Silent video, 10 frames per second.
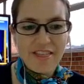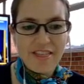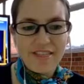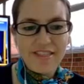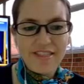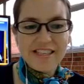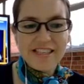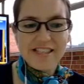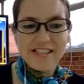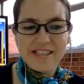
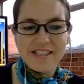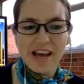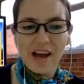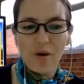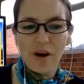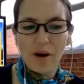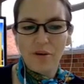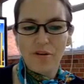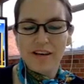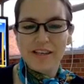This is how our
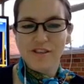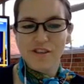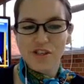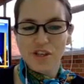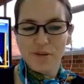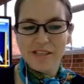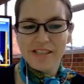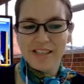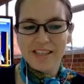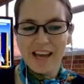grades are
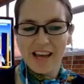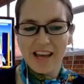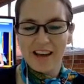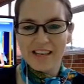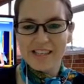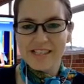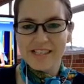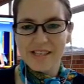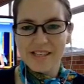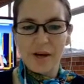determined at
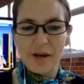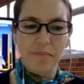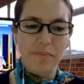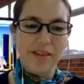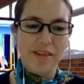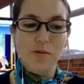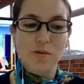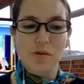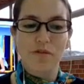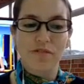AIS, and this
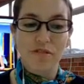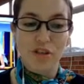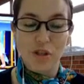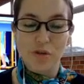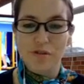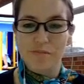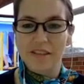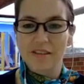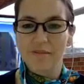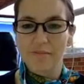was all very new to
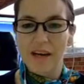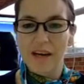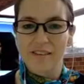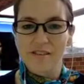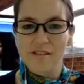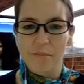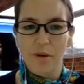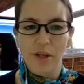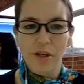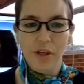me back in the
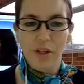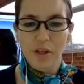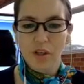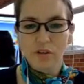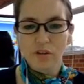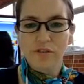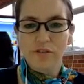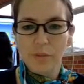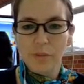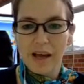summer. You'll
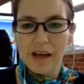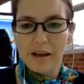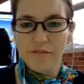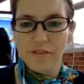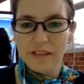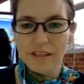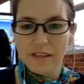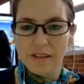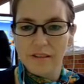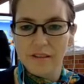see we have
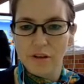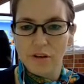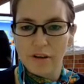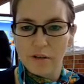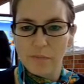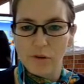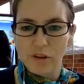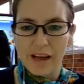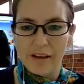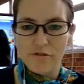the grade
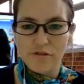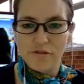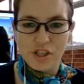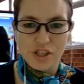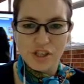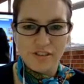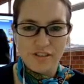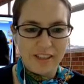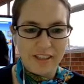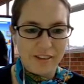point average
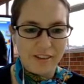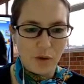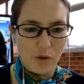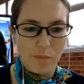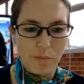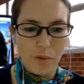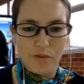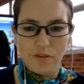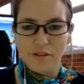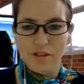here, the
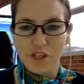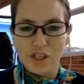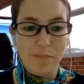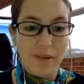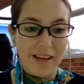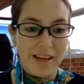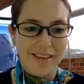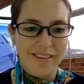all-important GPA